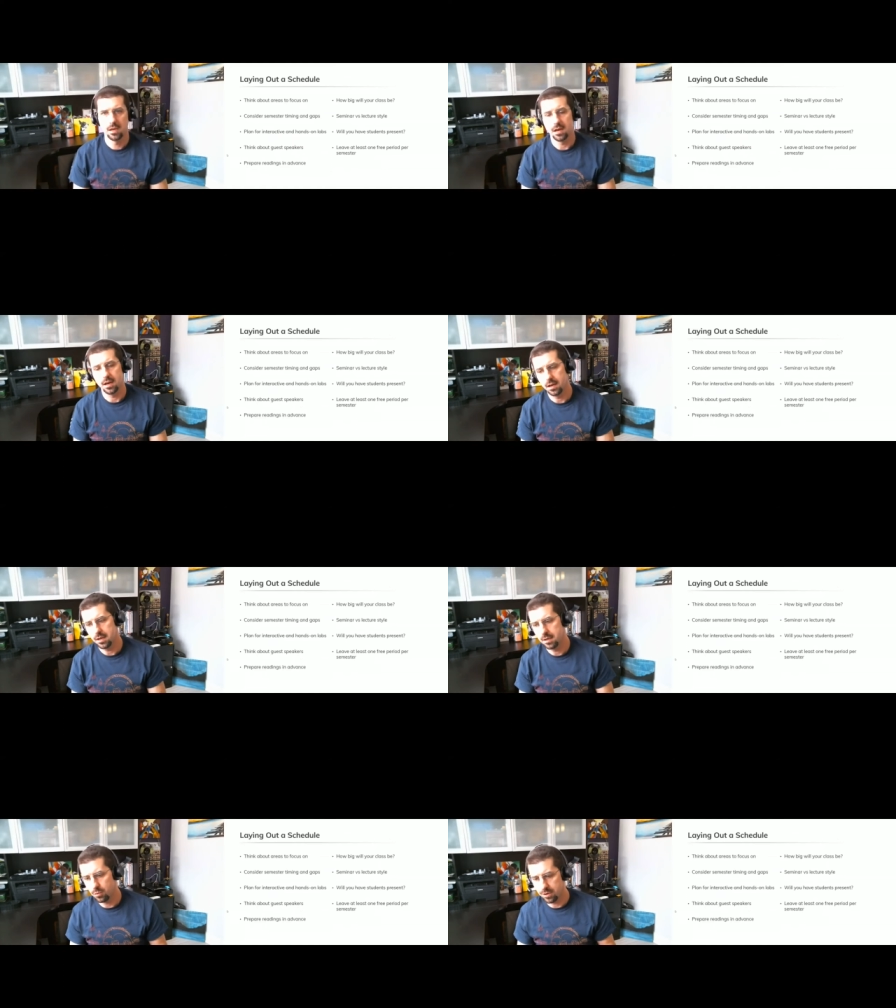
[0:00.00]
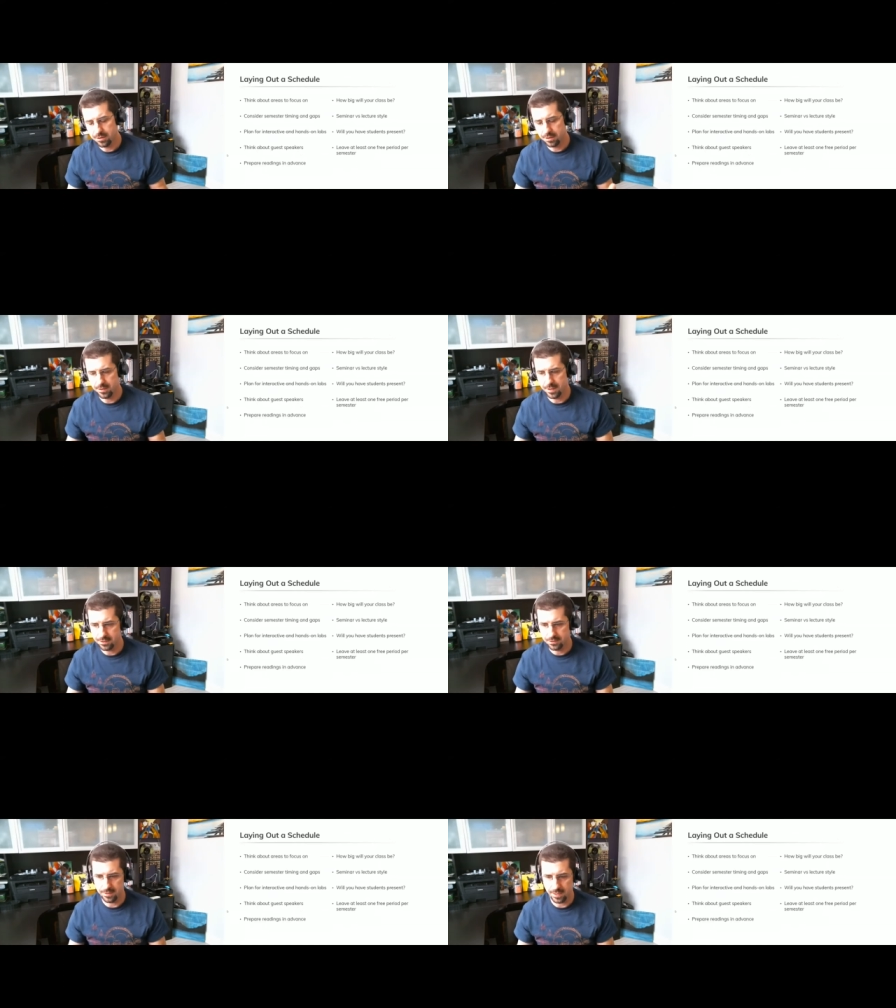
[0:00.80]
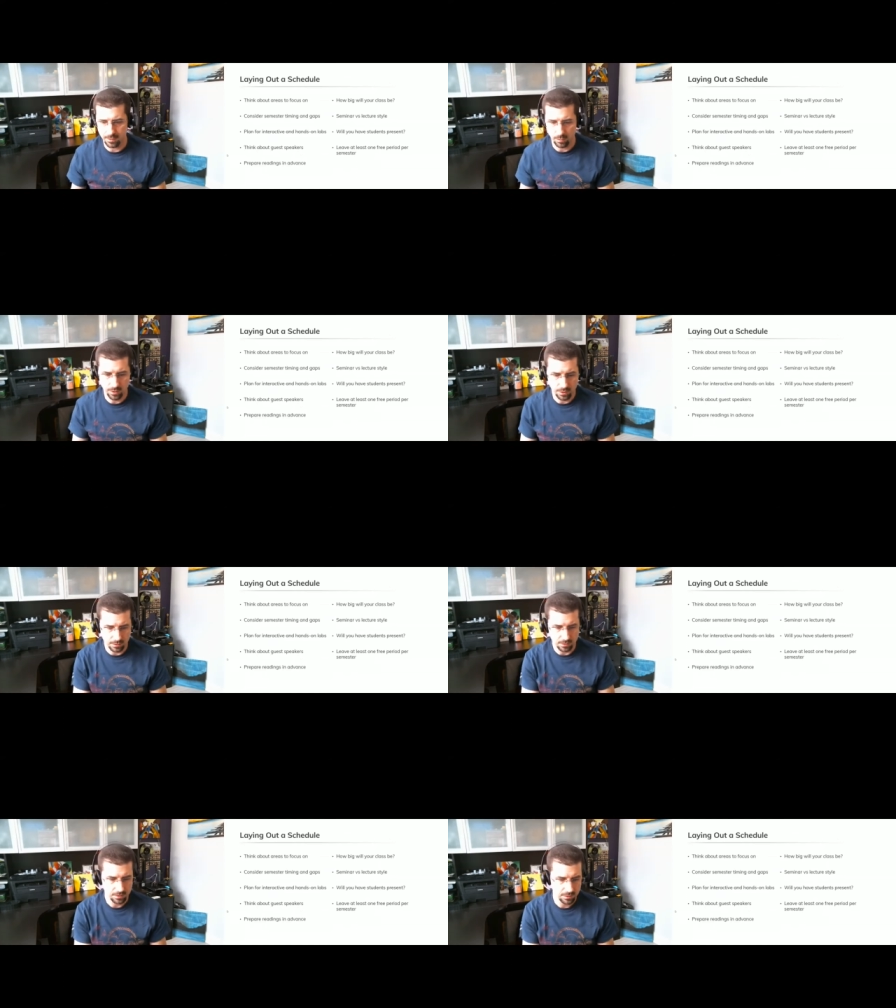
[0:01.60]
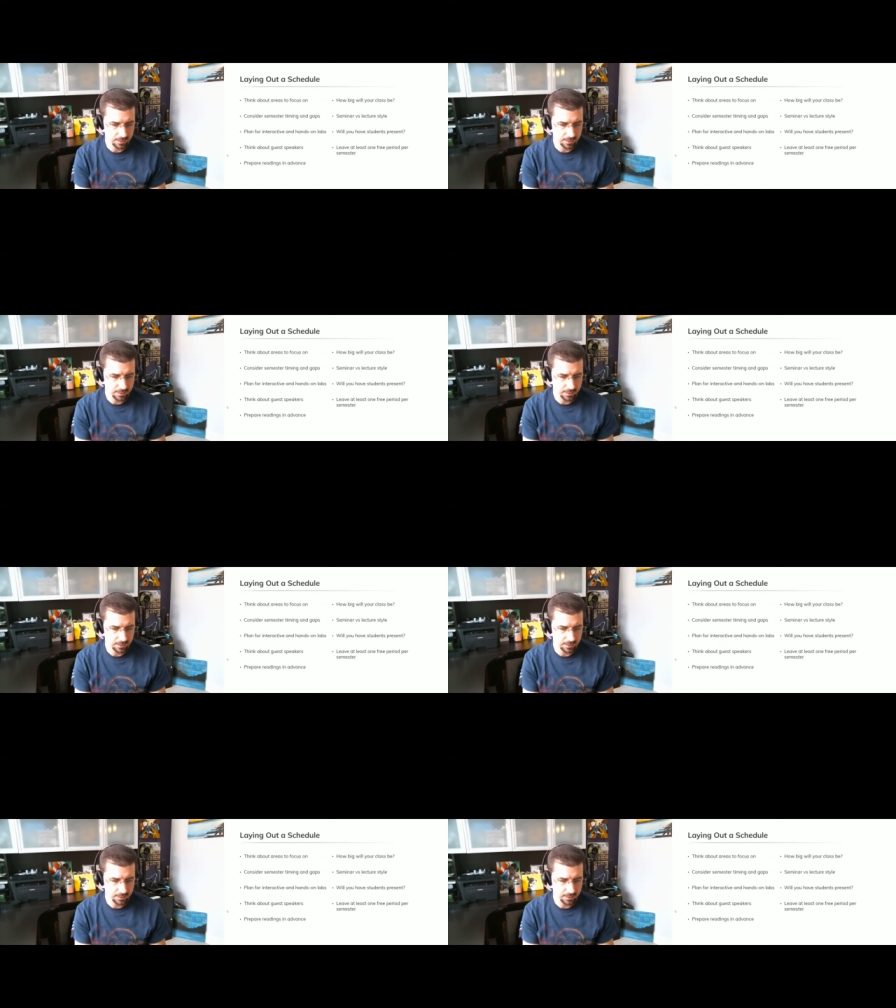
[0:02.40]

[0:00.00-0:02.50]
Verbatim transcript: Uh, and what are the things that will,